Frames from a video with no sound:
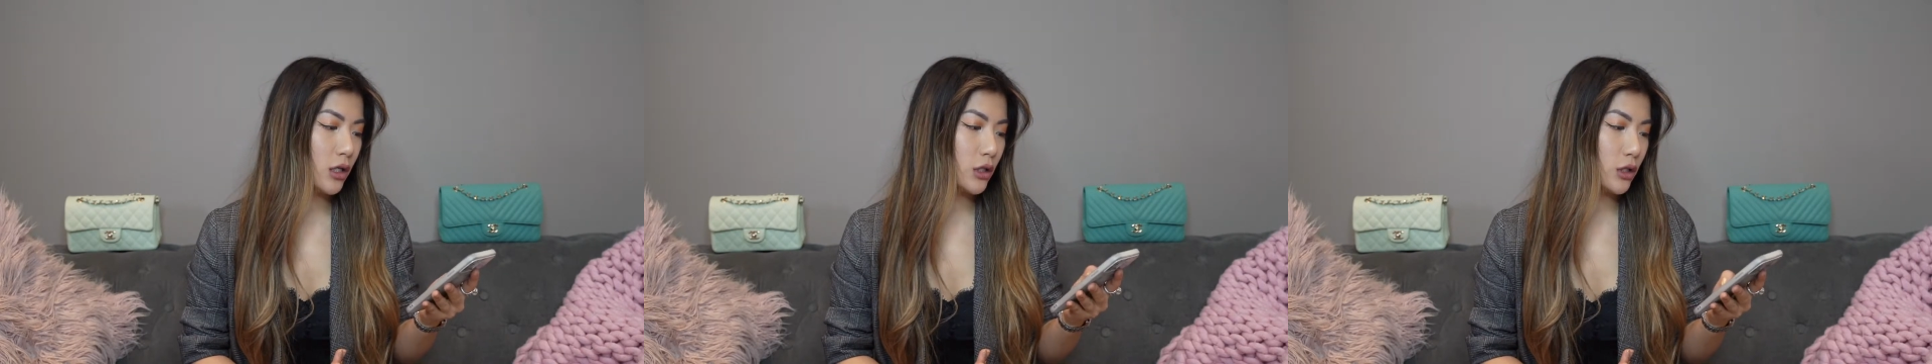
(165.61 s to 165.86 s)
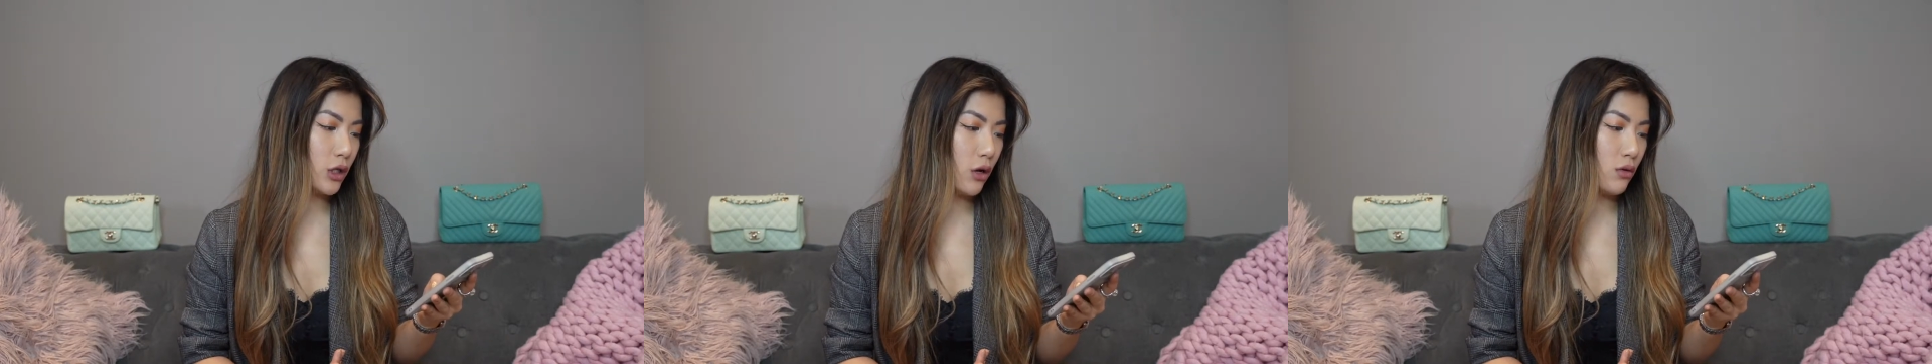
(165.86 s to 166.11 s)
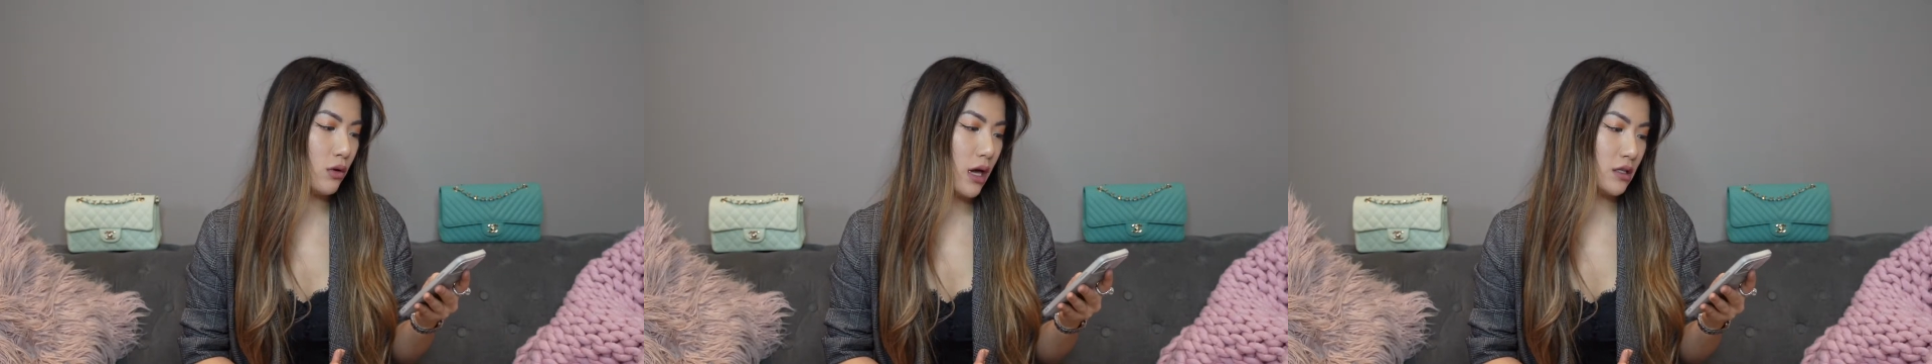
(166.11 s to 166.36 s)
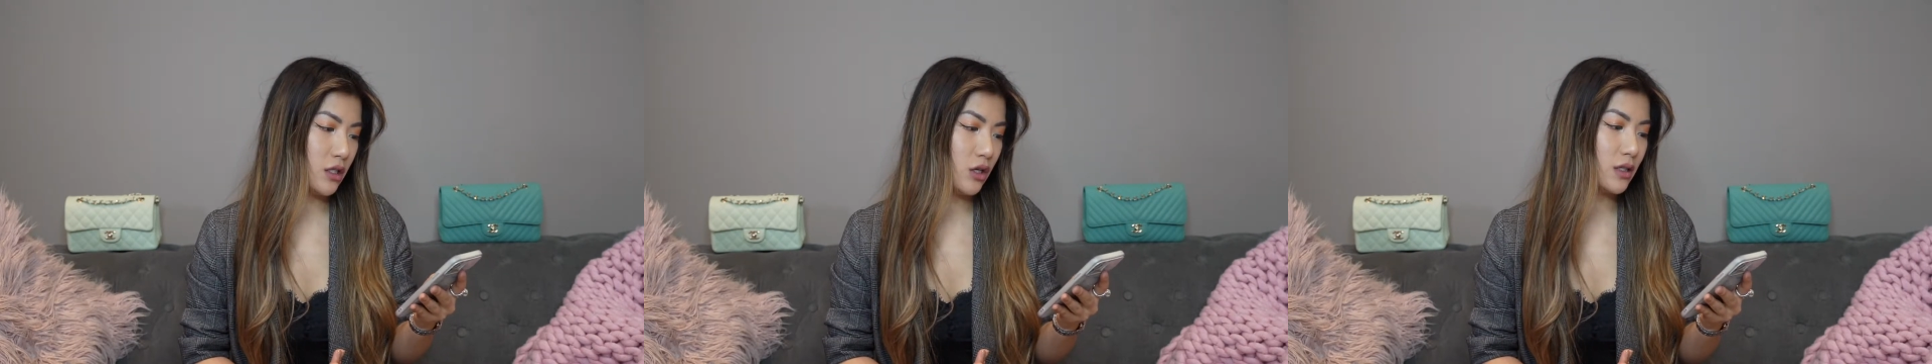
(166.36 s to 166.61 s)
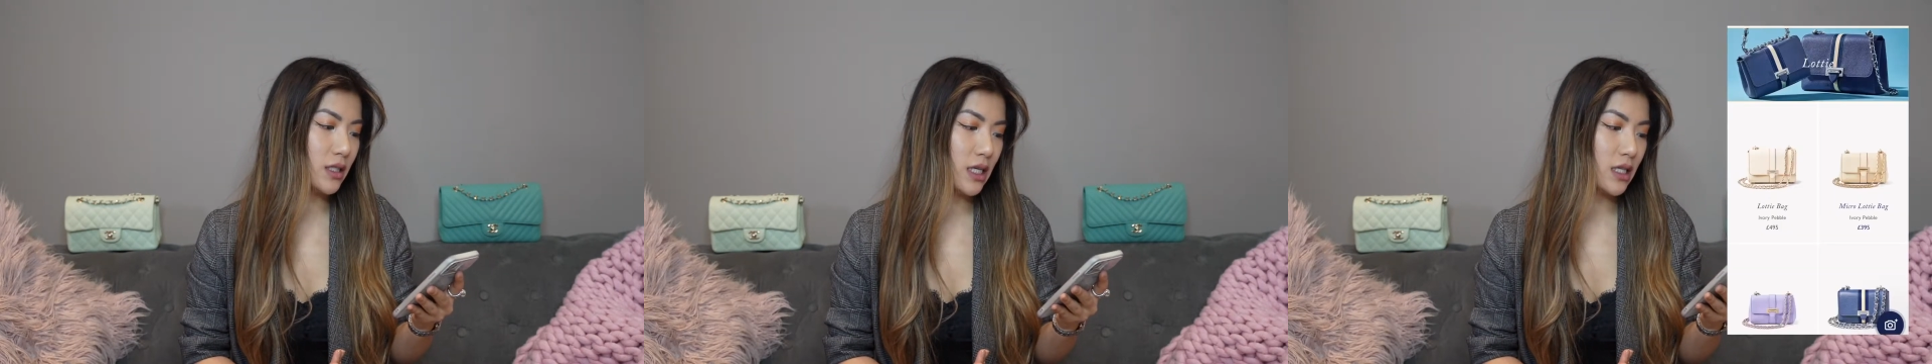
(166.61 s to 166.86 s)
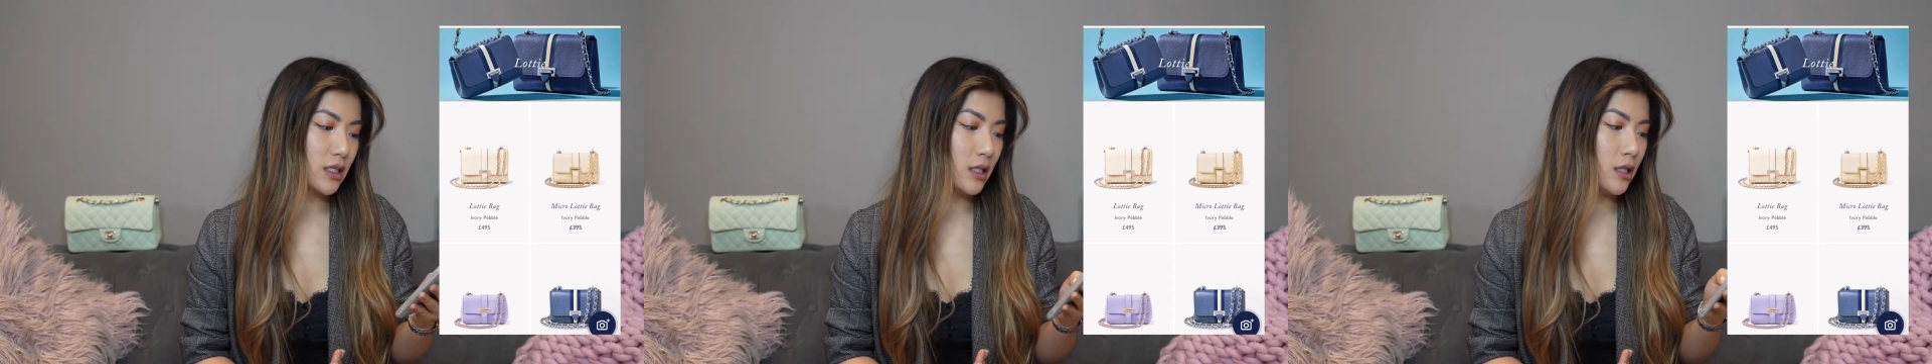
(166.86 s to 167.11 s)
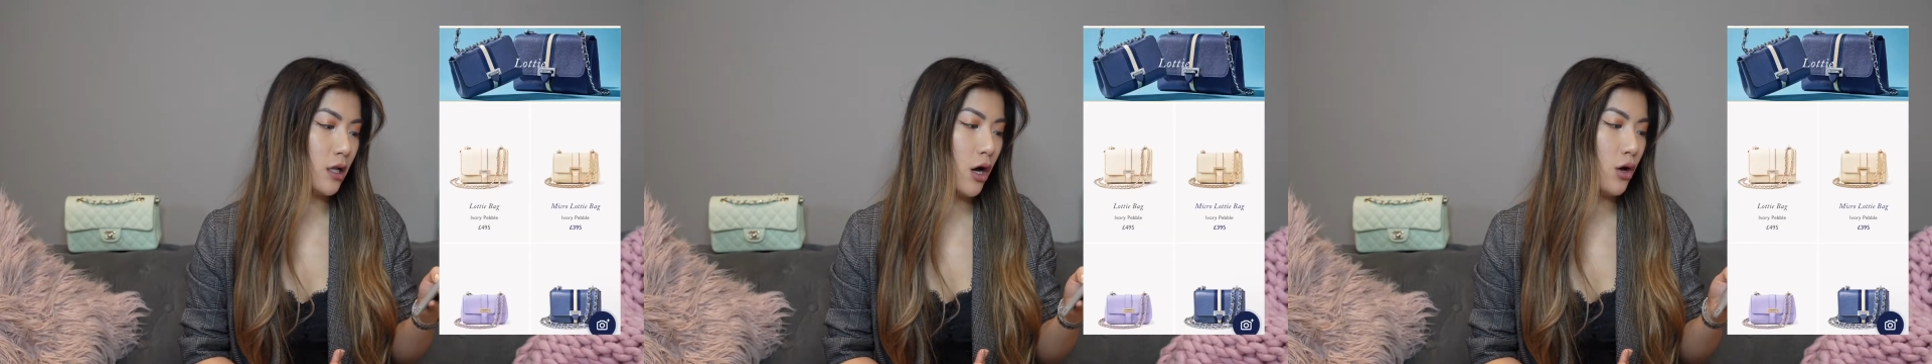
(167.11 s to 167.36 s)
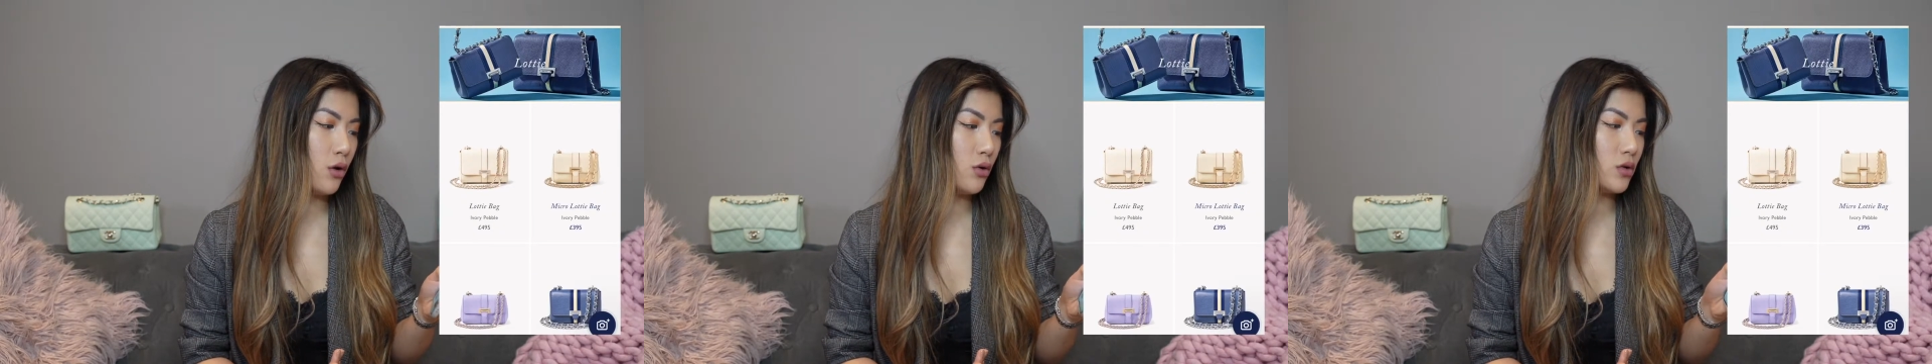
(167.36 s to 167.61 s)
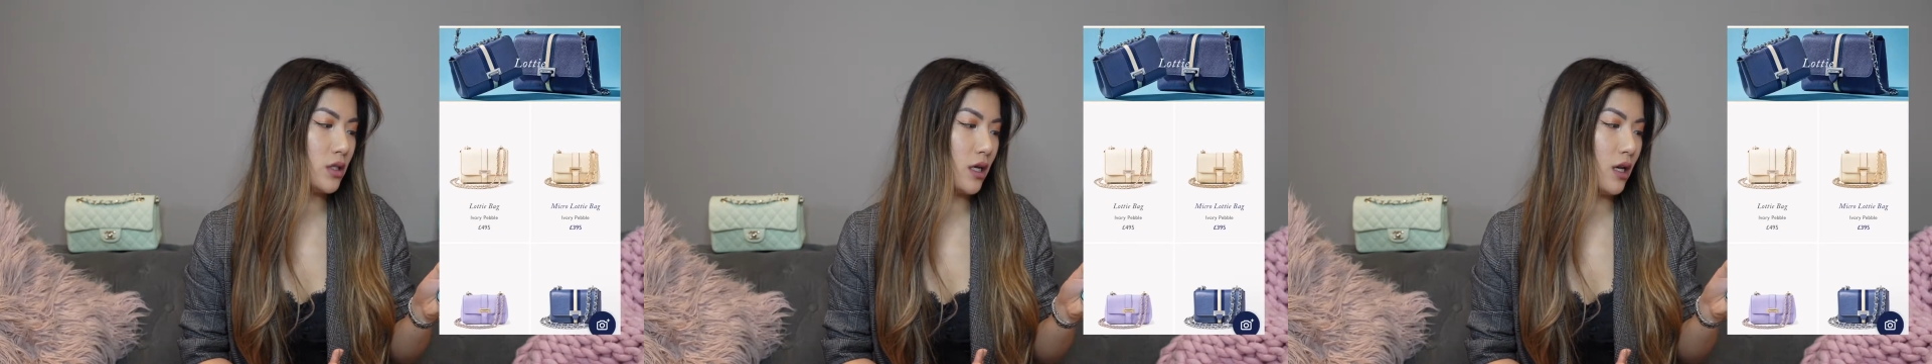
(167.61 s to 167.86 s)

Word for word: so as you can see there's loads